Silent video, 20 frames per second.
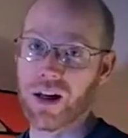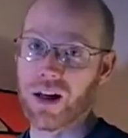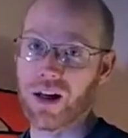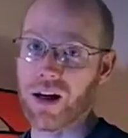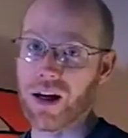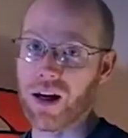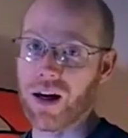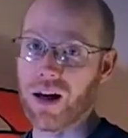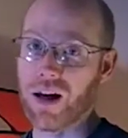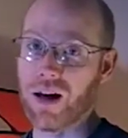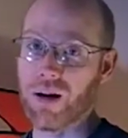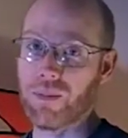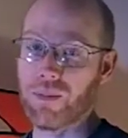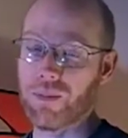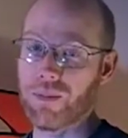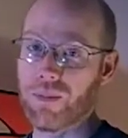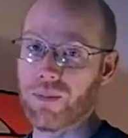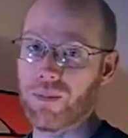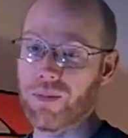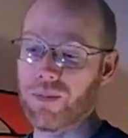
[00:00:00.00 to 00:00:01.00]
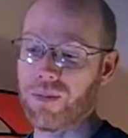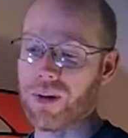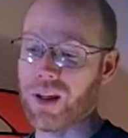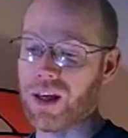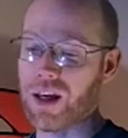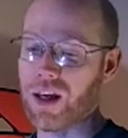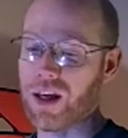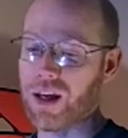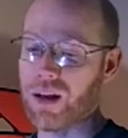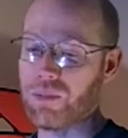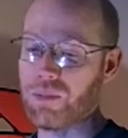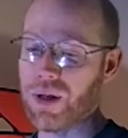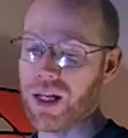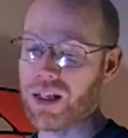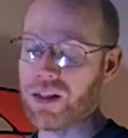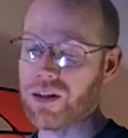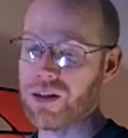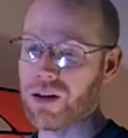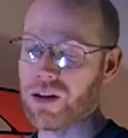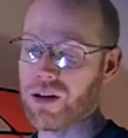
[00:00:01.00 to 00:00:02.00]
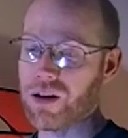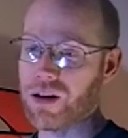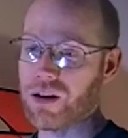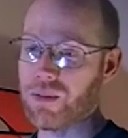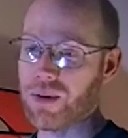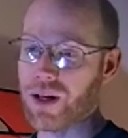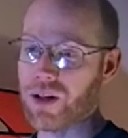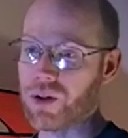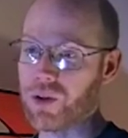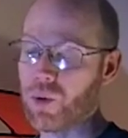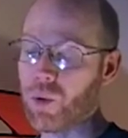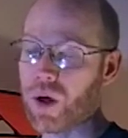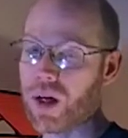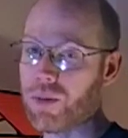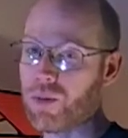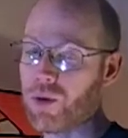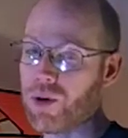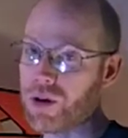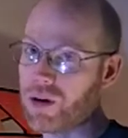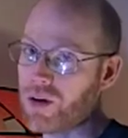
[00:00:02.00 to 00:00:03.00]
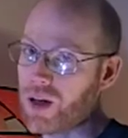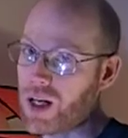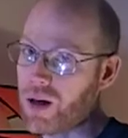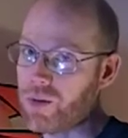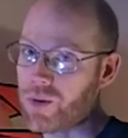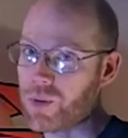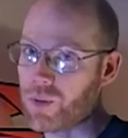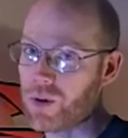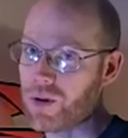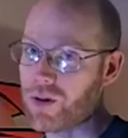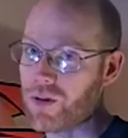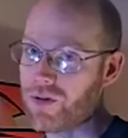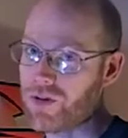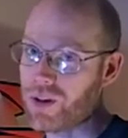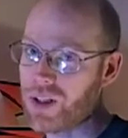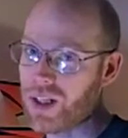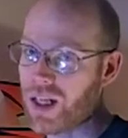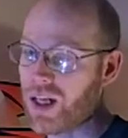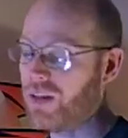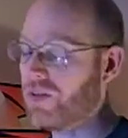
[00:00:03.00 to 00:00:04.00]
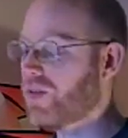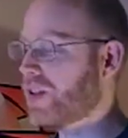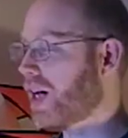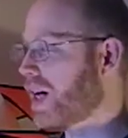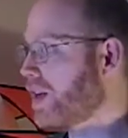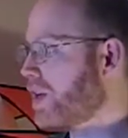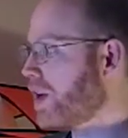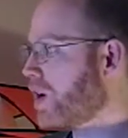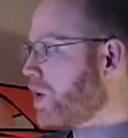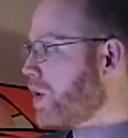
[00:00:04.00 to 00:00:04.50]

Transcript: Um, and based on about 20 more grams worth of lift, I know